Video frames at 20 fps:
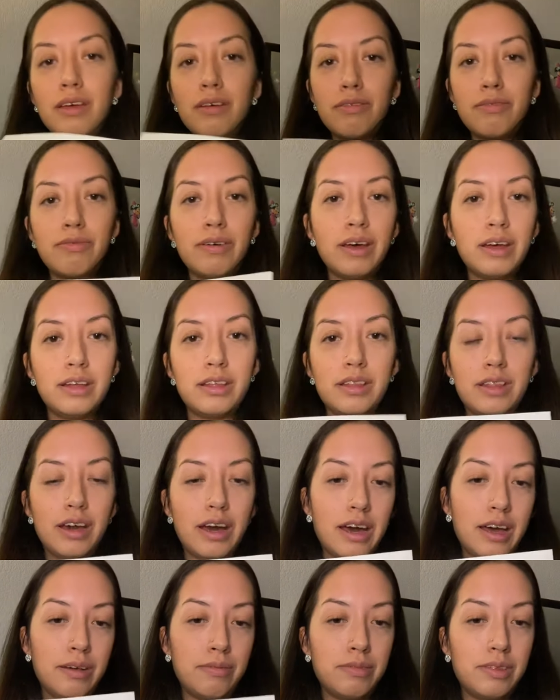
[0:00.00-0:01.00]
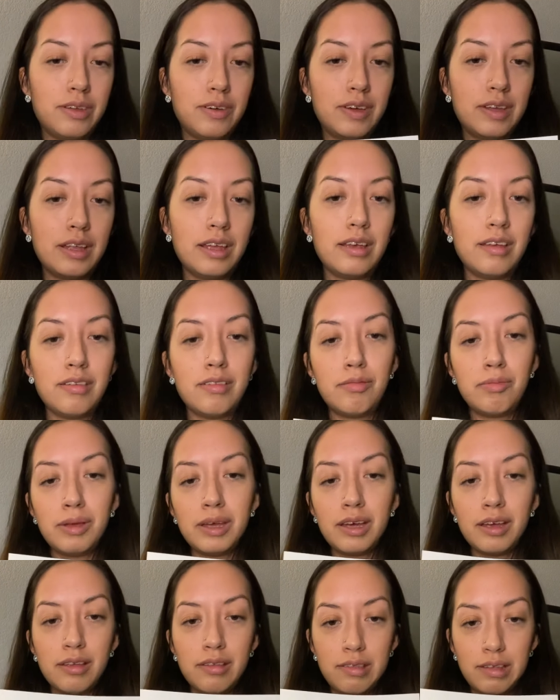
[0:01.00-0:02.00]
fun time doing this
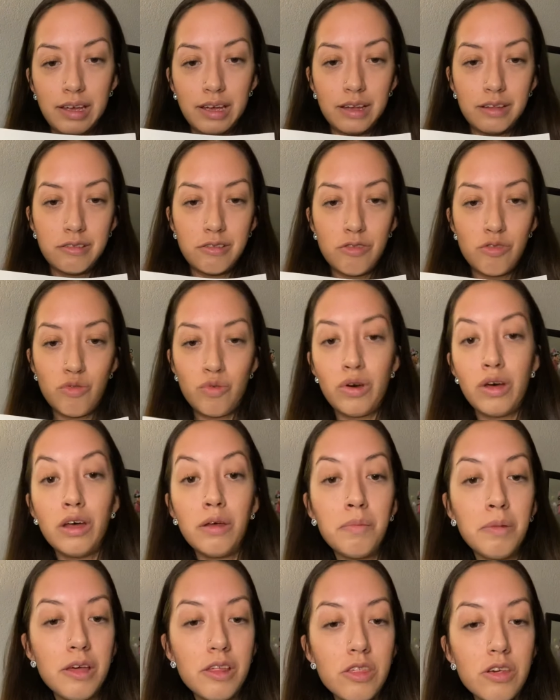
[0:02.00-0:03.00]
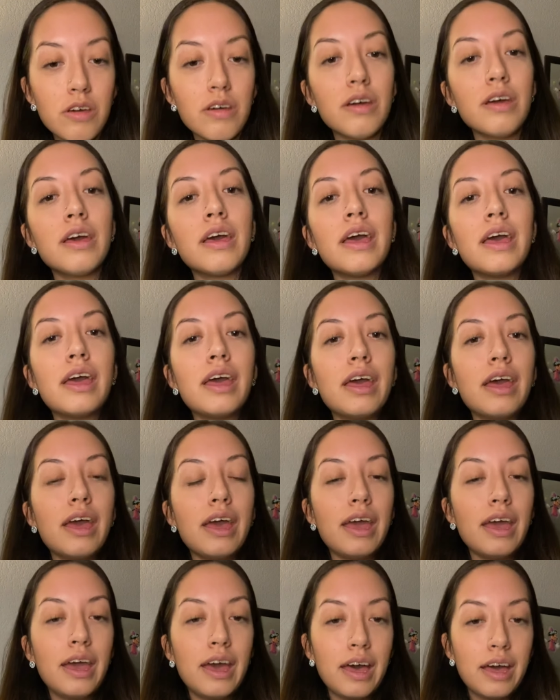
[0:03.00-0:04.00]
because they get to draw a picture
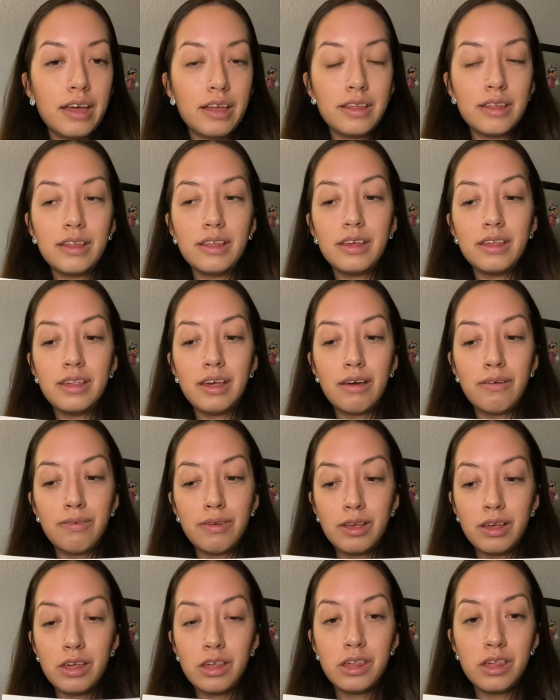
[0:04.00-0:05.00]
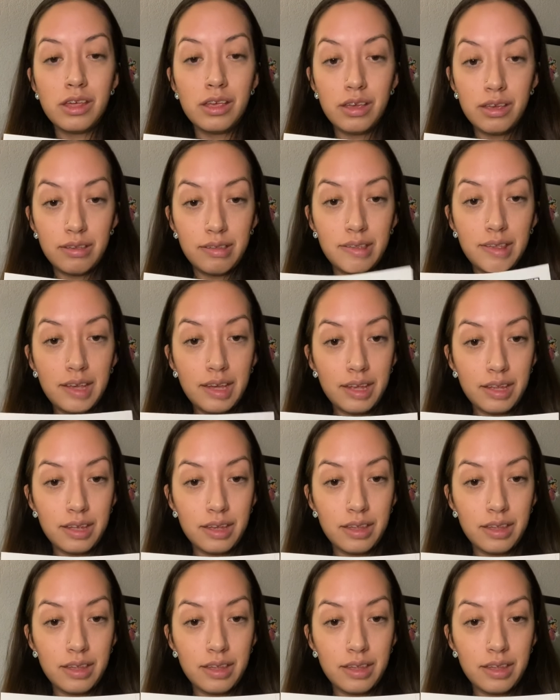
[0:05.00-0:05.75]
and the definition is in the